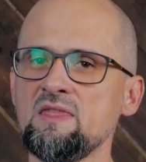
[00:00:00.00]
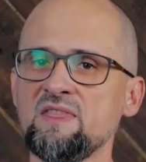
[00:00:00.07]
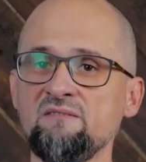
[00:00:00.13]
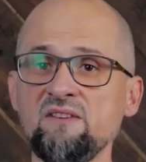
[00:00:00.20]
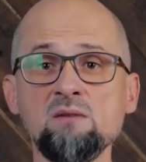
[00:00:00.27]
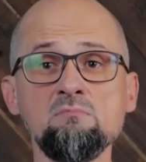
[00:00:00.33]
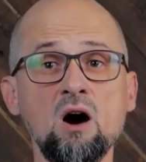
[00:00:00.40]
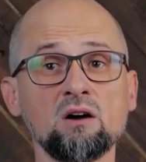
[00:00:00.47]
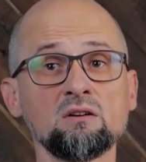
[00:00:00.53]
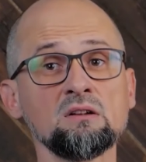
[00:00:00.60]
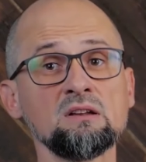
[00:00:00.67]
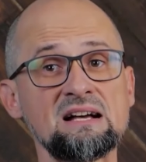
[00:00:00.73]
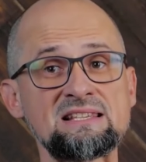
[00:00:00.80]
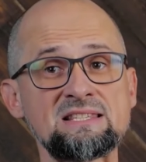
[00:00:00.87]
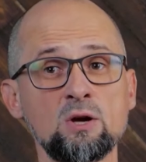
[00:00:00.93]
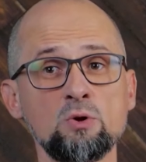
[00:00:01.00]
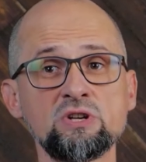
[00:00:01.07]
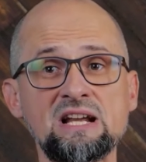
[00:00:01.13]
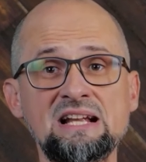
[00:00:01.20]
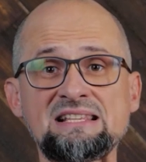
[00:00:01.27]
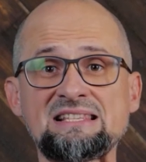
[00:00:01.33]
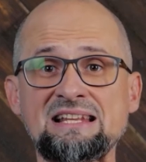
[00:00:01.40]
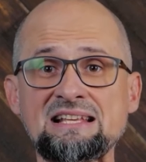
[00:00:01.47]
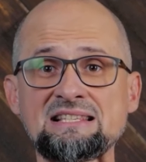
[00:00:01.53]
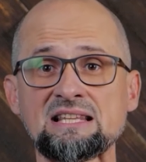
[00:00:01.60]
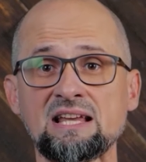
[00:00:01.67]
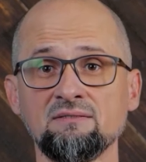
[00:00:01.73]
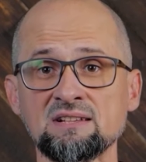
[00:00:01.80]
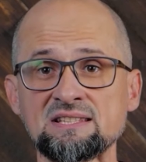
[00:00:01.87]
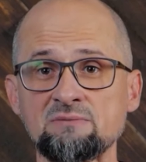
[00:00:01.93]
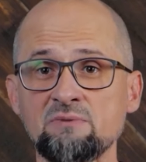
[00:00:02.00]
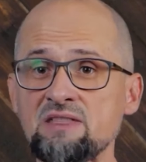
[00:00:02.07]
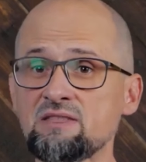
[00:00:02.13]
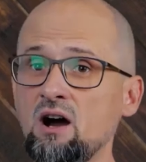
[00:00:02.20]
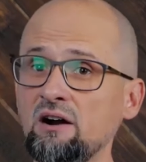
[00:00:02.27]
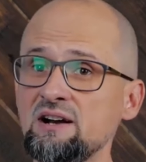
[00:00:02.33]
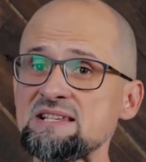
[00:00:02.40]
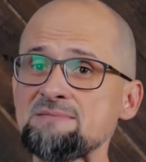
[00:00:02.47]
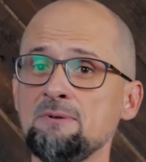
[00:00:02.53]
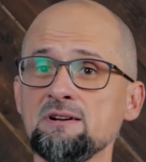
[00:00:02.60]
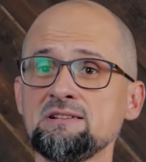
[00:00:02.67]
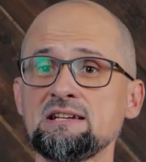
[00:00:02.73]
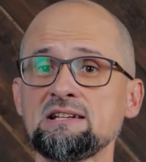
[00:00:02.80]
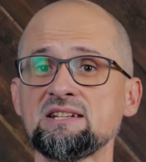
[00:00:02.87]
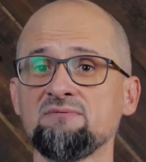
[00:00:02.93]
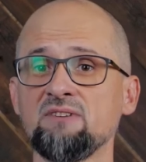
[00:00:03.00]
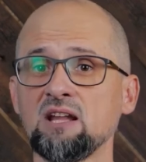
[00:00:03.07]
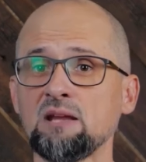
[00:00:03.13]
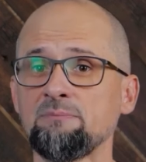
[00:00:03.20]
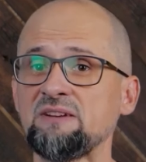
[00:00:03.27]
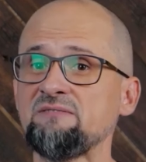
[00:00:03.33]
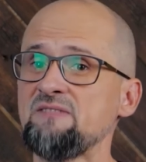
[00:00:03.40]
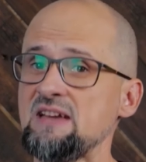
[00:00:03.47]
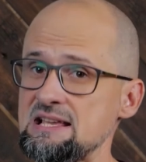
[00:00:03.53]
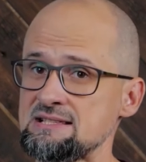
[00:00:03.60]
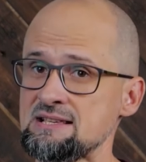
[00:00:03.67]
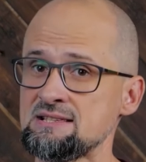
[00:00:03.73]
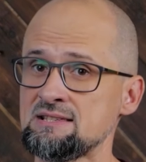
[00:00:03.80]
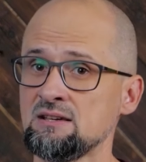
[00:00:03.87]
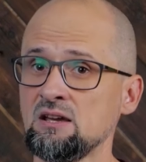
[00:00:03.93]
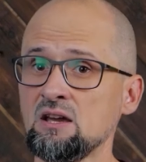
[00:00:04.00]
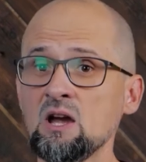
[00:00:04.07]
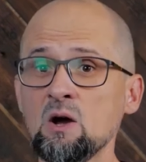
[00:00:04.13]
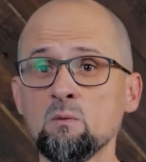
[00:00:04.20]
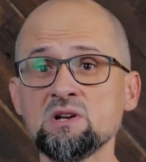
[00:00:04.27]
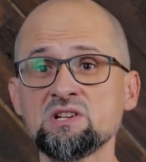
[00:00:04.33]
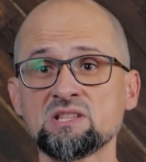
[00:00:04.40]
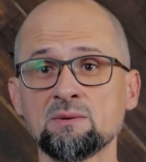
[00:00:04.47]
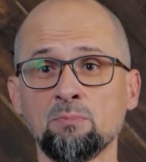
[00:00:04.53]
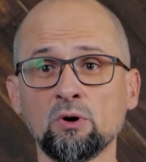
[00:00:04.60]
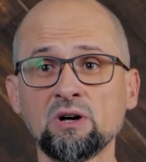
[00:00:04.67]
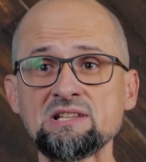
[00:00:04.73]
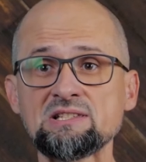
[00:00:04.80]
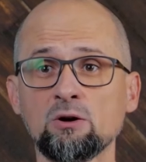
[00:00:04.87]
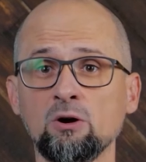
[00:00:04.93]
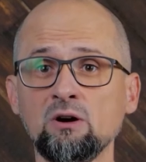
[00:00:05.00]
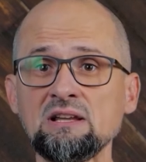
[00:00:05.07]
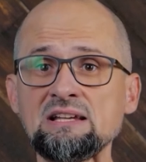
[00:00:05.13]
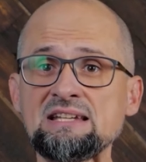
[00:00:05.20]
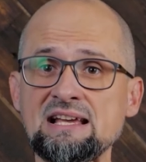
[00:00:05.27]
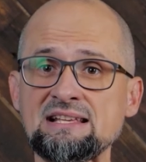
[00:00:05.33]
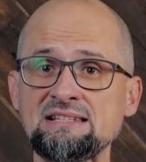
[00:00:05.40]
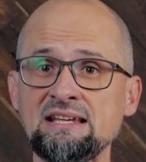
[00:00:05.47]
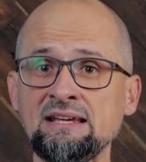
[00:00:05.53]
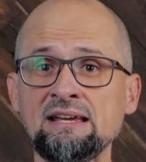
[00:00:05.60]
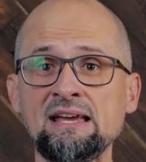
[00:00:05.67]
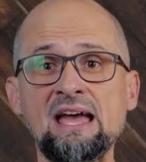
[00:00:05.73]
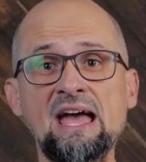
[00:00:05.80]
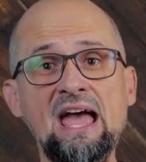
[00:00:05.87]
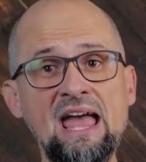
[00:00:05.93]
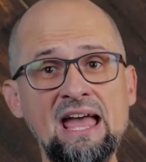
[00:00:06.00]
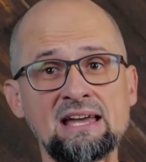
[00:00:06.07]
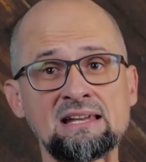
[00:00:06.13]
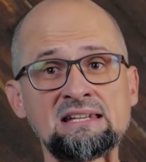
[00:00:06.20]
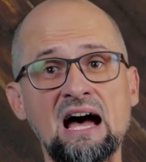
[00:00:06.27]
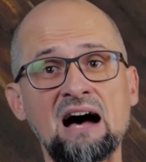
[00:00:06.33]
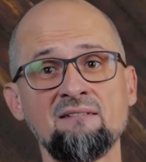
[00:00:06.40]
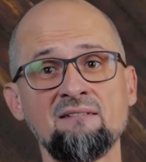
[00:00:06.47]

The V model associates test levels with corresponding development phases, which supports early testing and